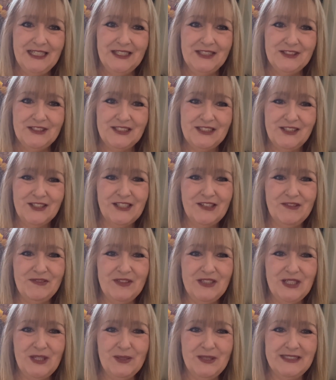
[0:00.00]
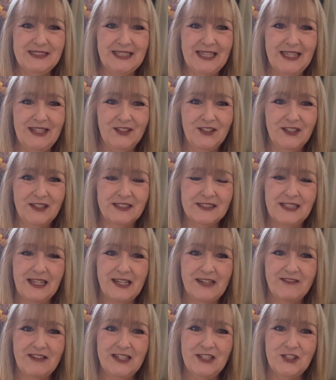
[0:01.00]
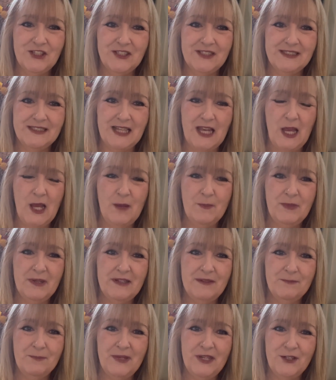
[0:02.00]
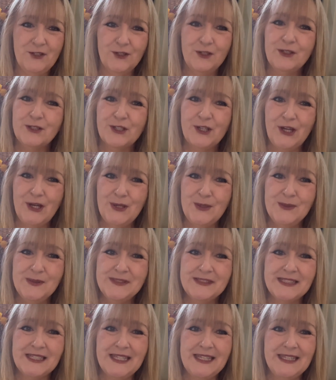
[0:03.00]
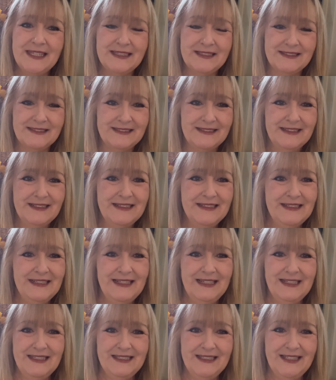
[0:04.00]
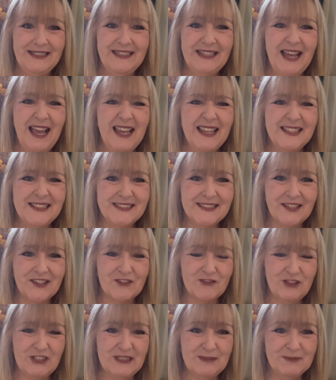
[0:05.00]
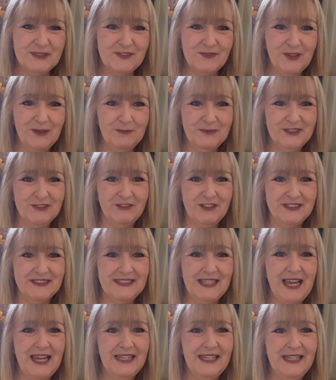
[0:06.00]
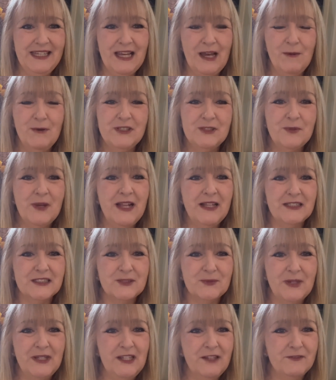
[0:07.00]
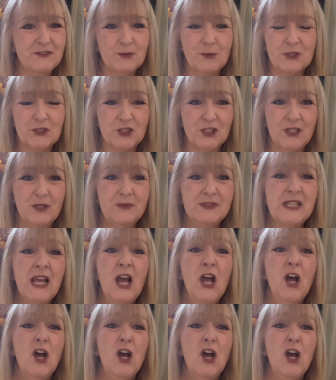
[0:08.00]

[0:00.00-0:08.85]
just looking forward to getting all the decorations up and being all cosy and and nice. And the Christmas films are on telly now as well, so I love to watch those.